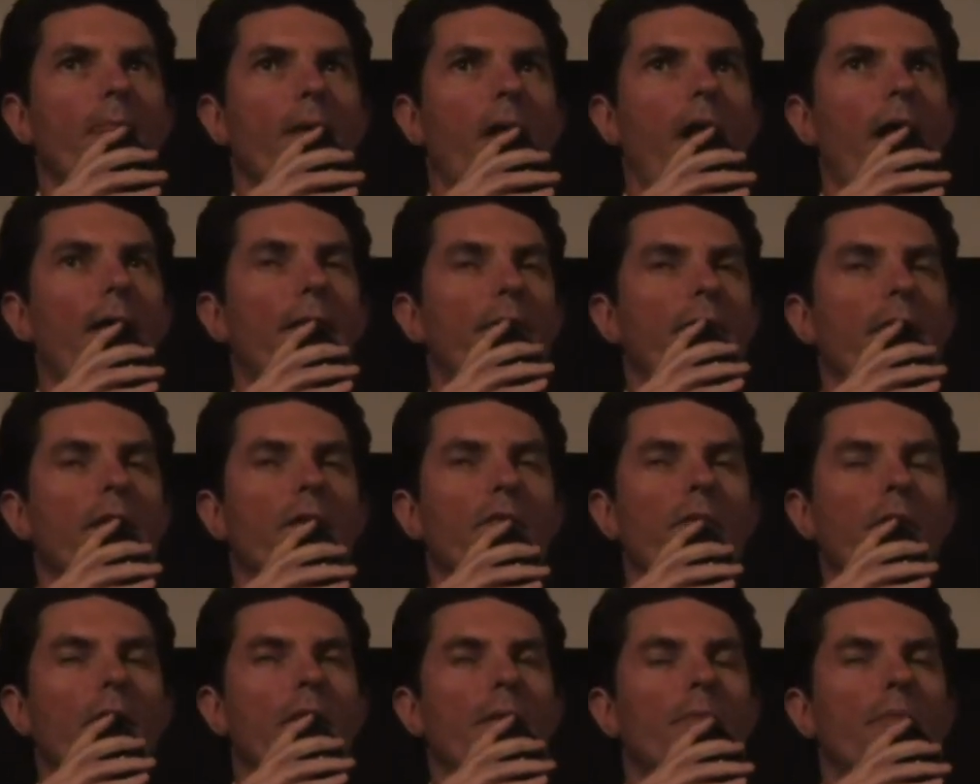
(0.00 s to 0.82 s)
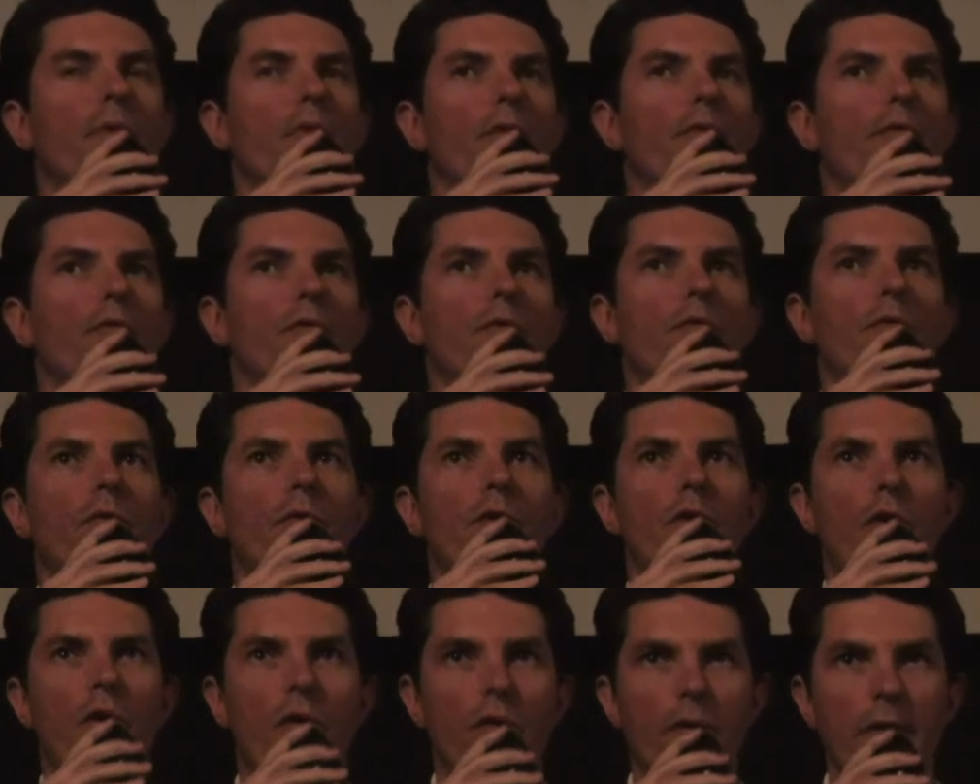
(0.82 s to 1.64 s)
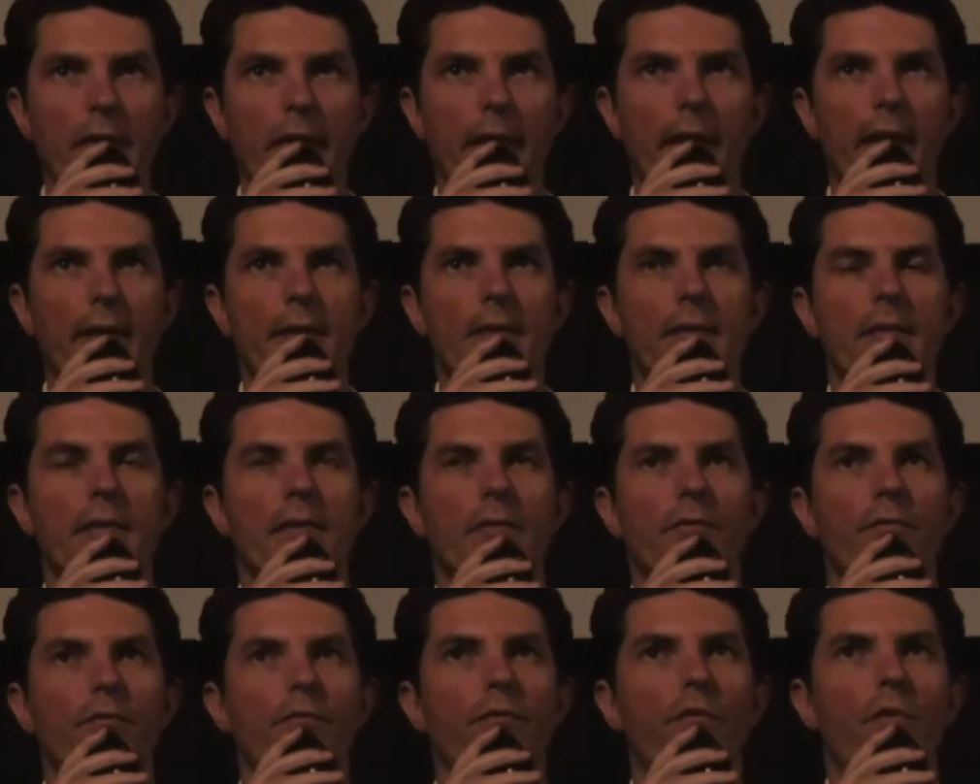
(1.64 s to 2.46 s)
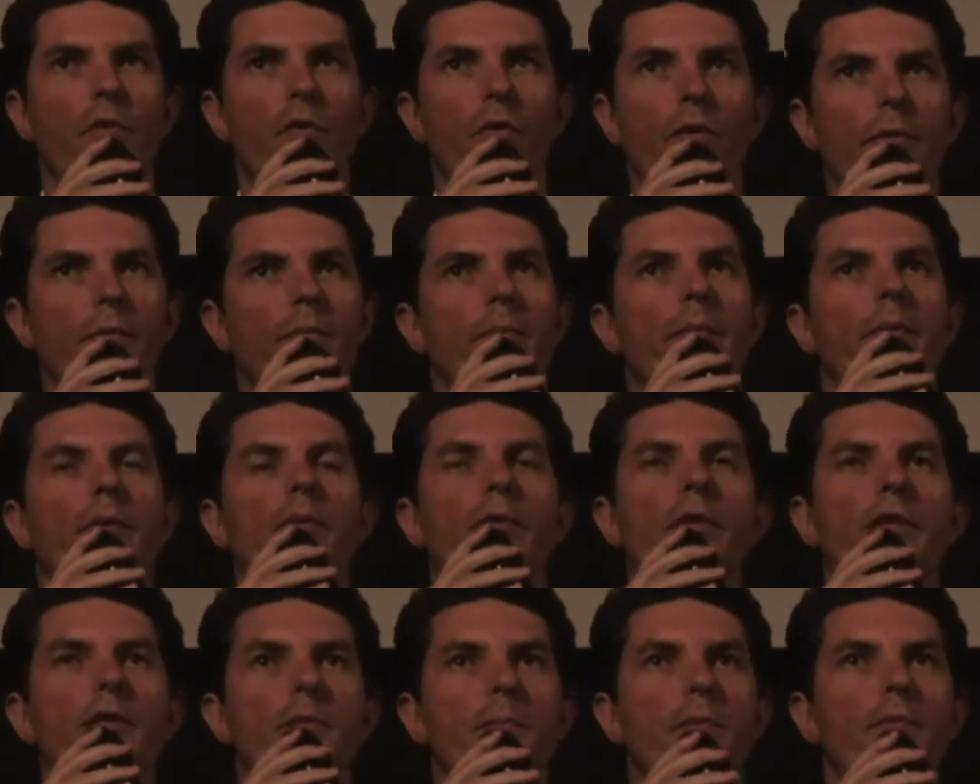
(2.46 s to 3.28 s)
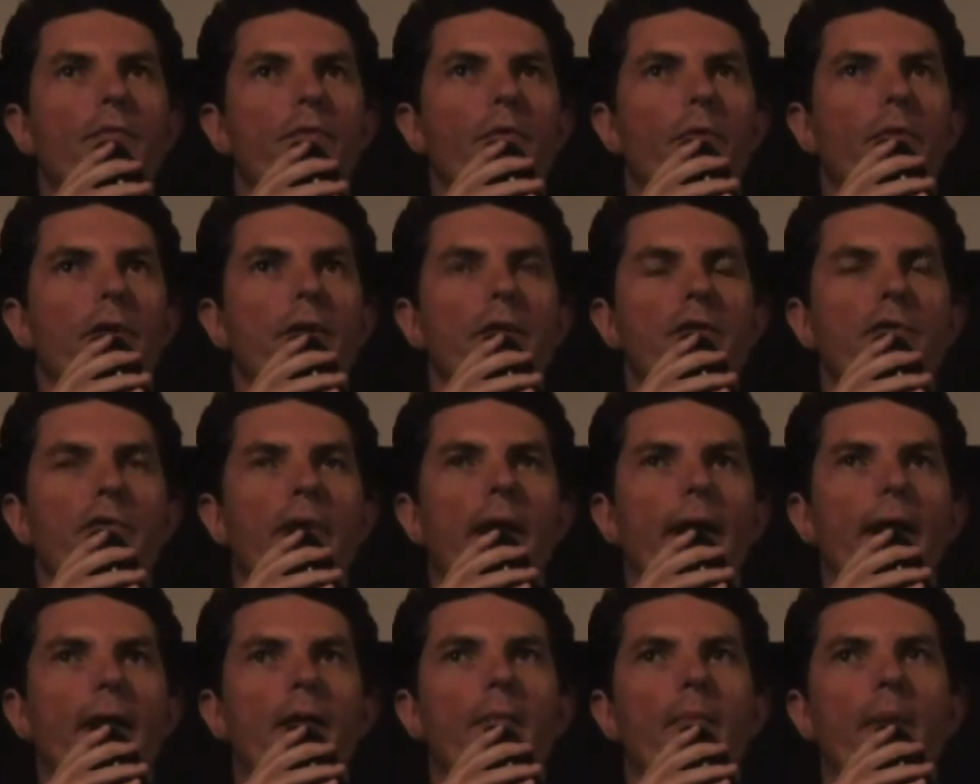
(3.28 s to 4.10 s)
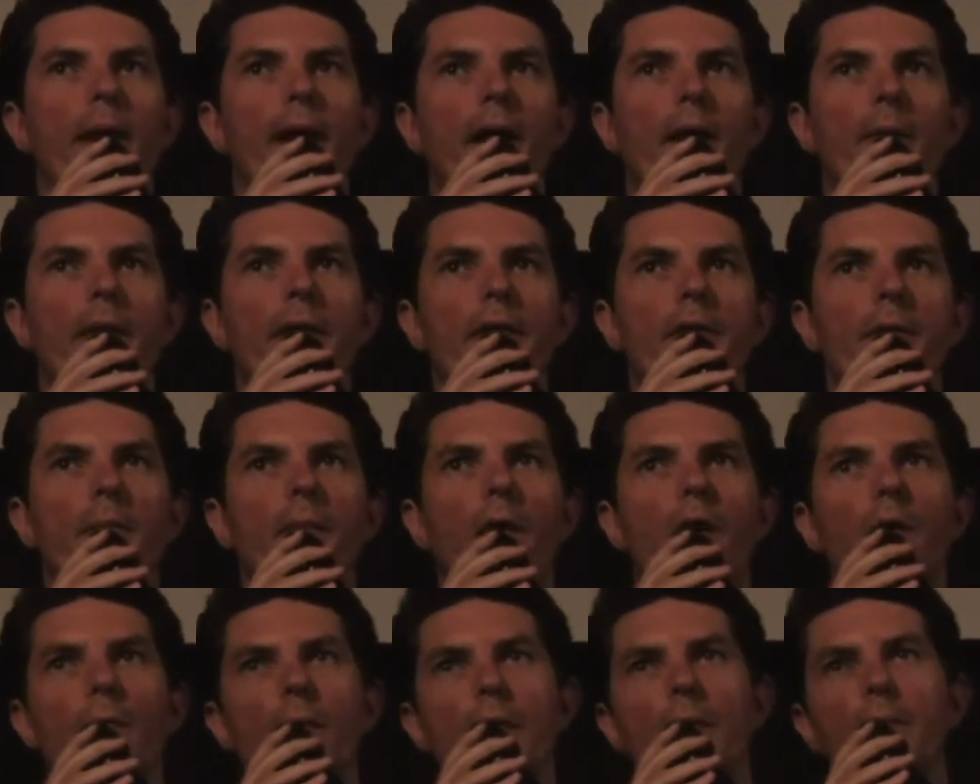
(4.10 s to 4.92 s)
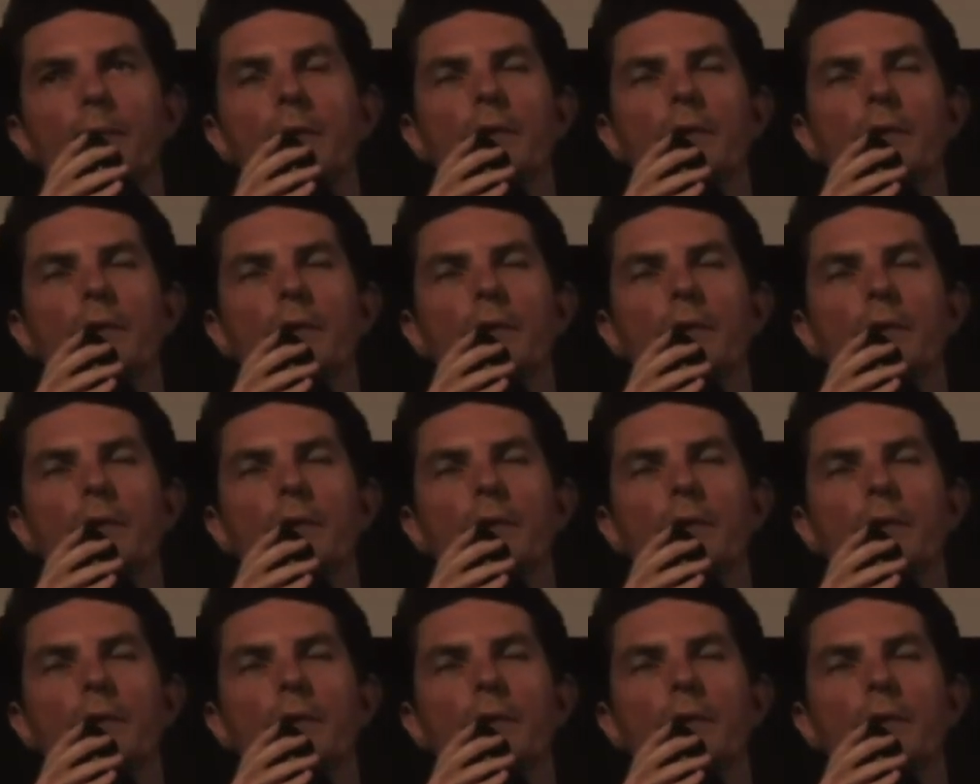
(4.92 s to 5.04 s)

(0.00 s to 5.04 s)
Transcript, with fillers: I think, a really beautiful context for the bill that's before the Australian Parliament at the moment,